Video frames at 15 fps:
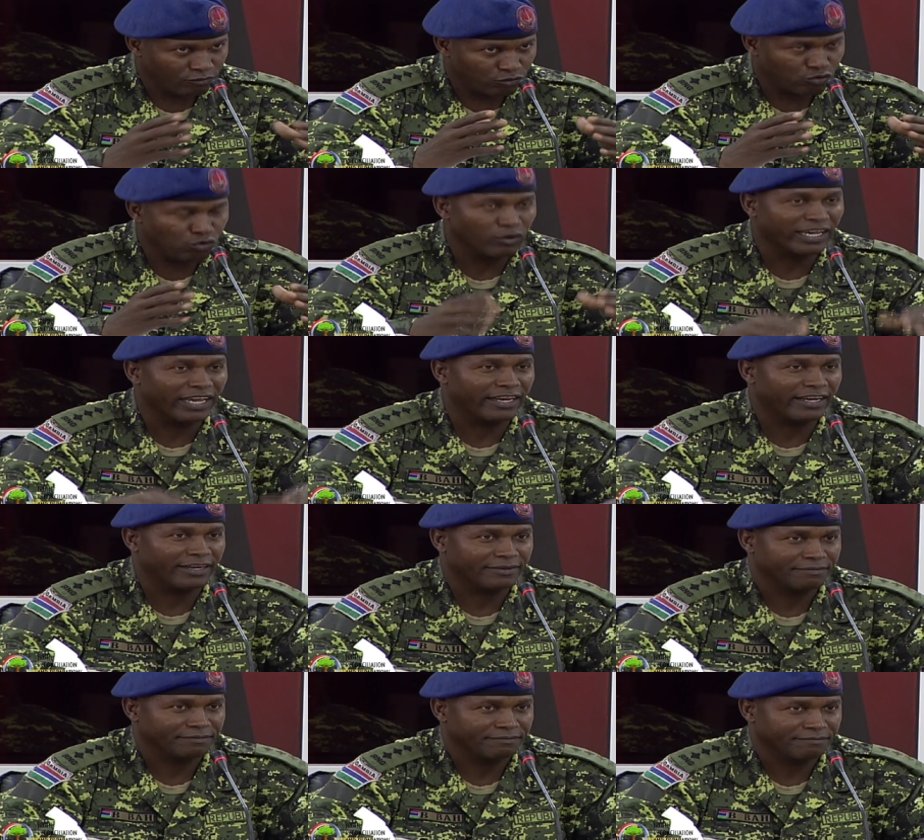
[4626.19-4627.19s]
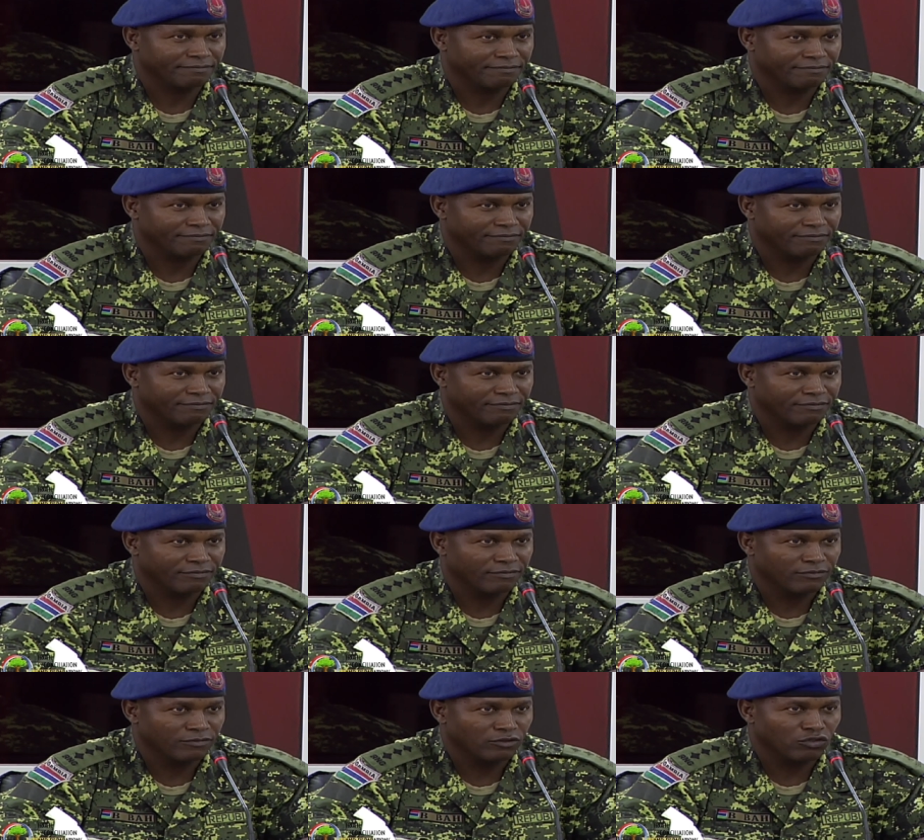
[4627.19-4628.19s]
together.
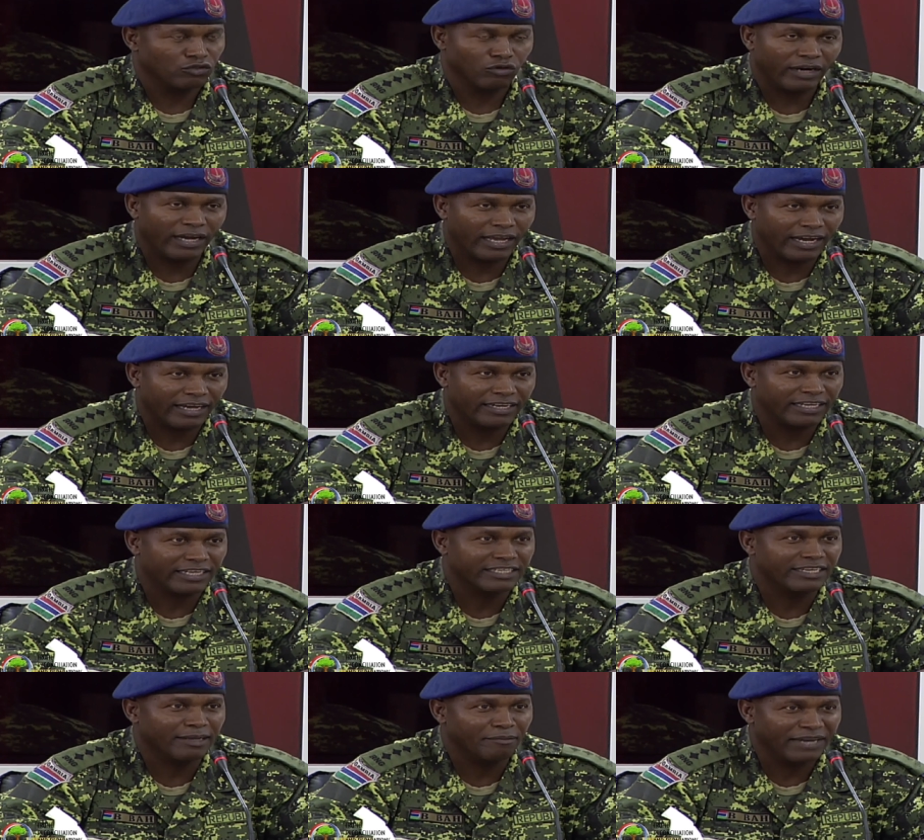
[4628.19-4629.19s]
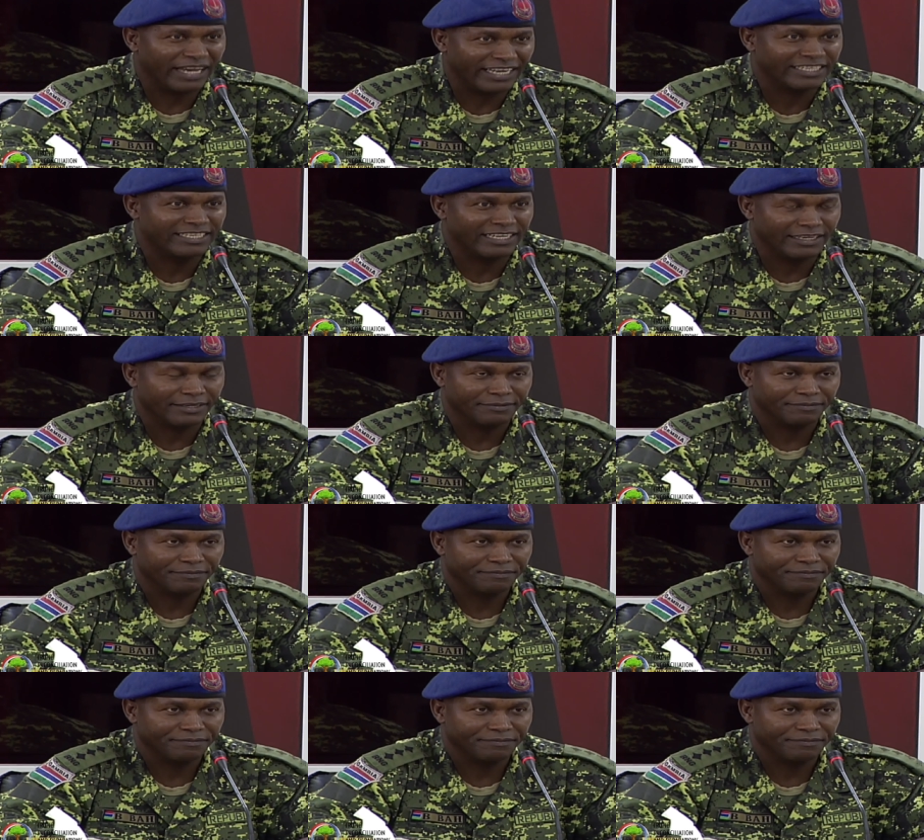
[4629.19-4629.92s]
So I addressed them nicely.